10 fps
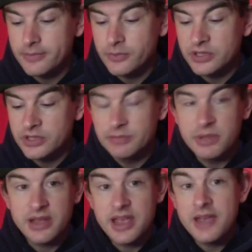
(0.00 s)
which is the
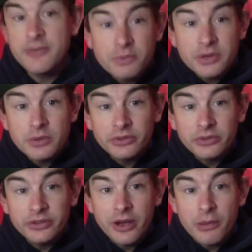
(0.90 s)
bit that everybody
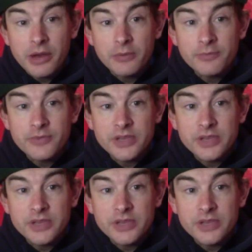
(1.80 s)
wants to know about,